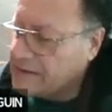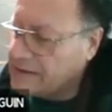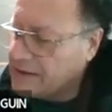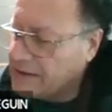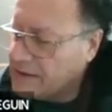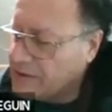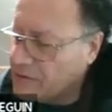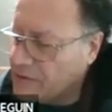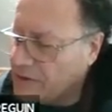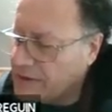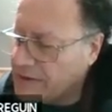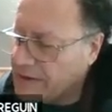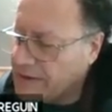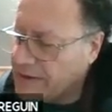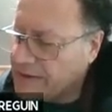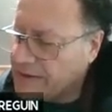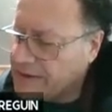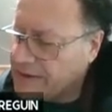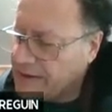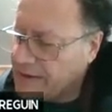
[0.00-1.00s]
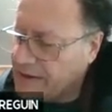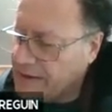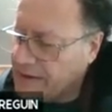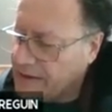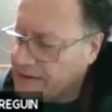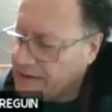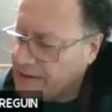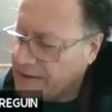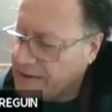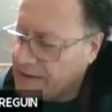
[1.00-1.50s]
the null and the
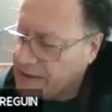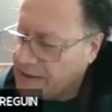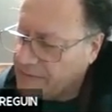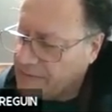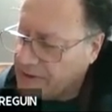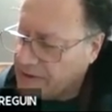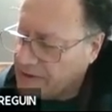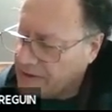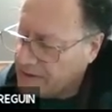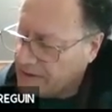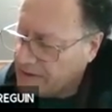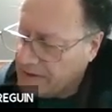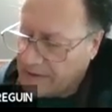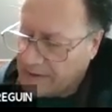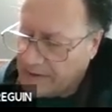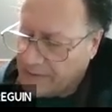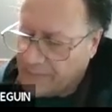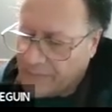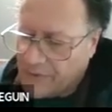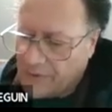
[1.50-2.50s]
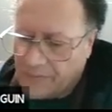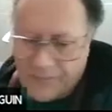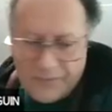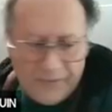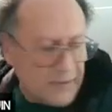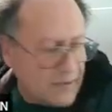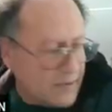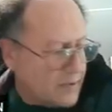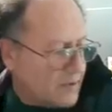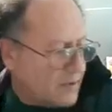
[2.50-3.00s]
alternative in the proper
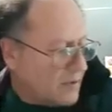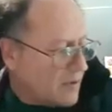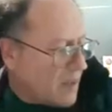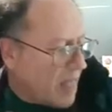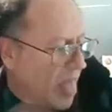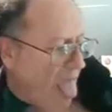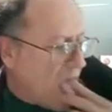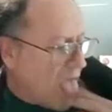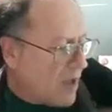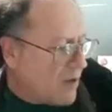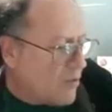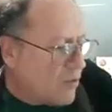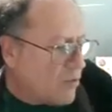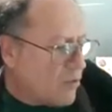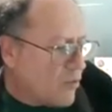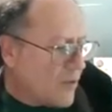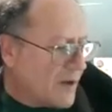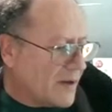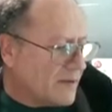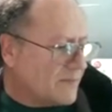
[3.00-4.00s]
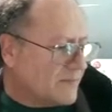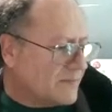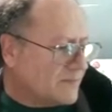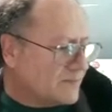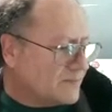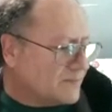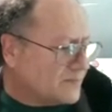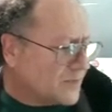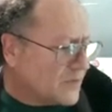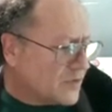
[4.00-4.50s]
way.
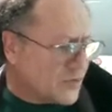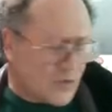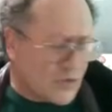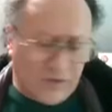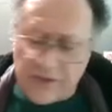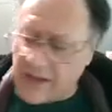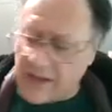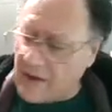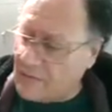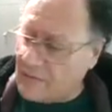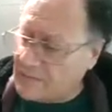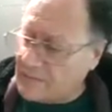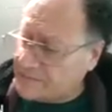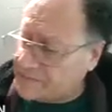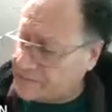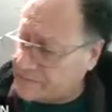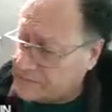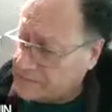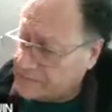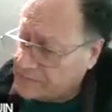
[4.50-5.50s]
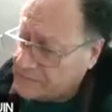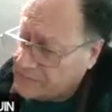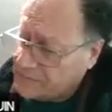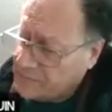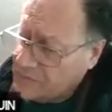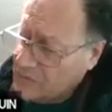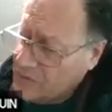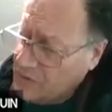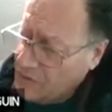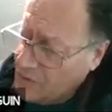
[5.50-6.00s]
So now
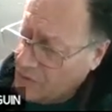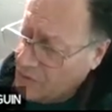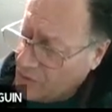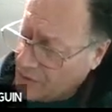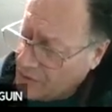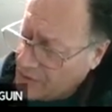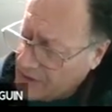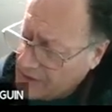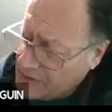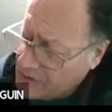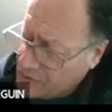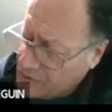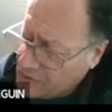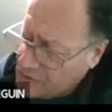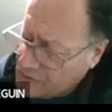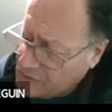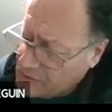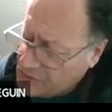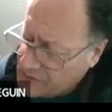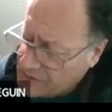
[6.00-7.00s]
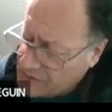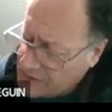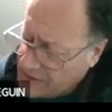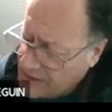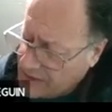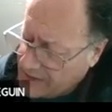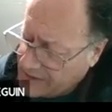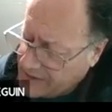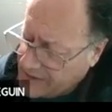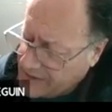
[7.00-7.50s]
we're gonna use
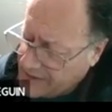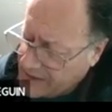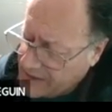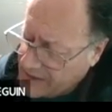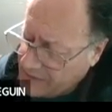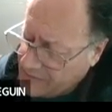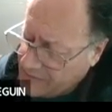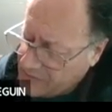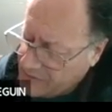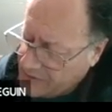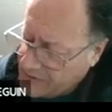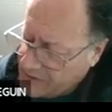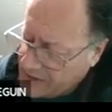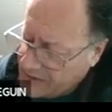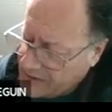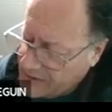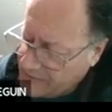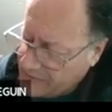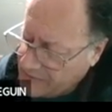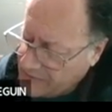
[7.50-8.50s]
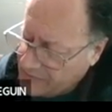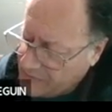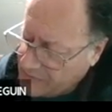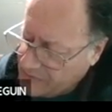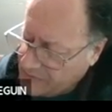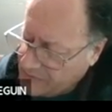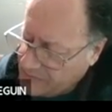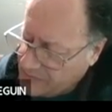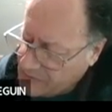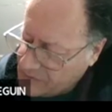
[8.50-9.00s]
the alternative. So the alternative
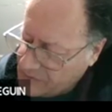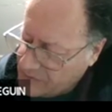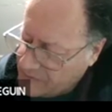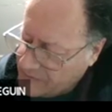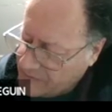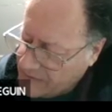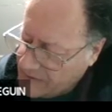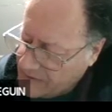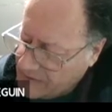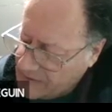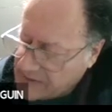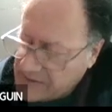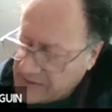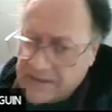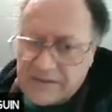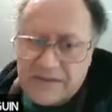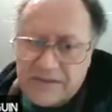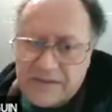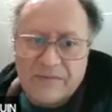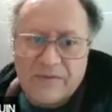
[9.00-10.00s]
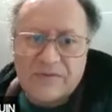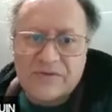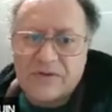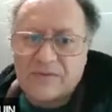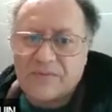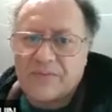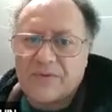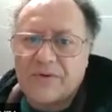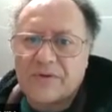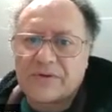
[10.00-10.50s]
most of the time is the most
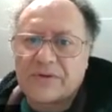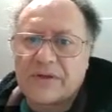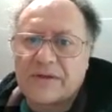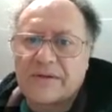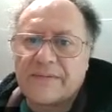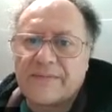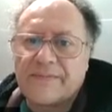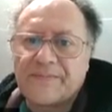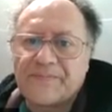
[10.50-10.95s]
important